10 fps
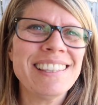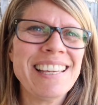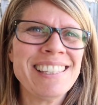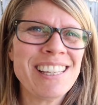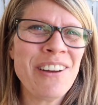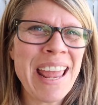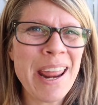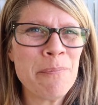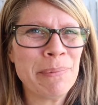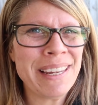They're so
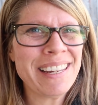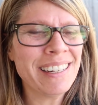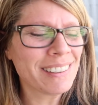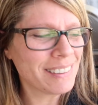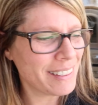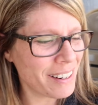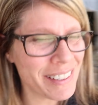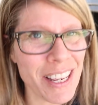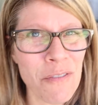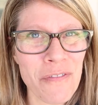happy, and they're
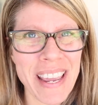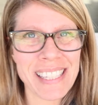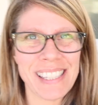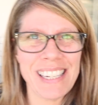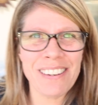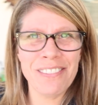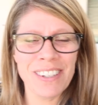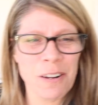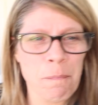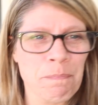so festive.
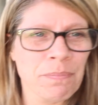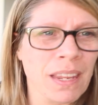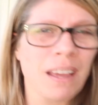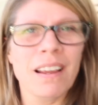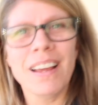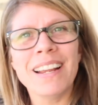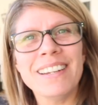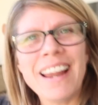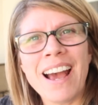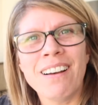
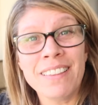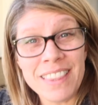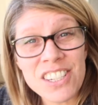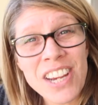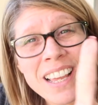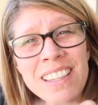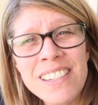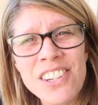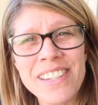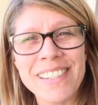Now, the
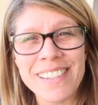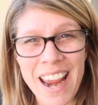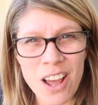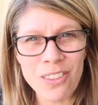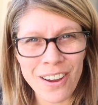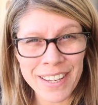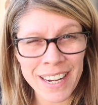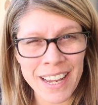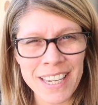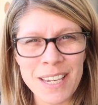challenge is, how long
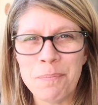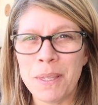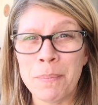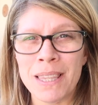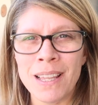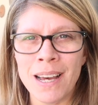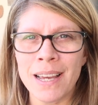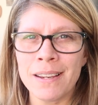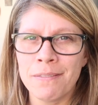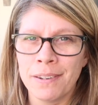can I keep them
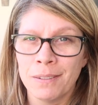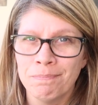alive?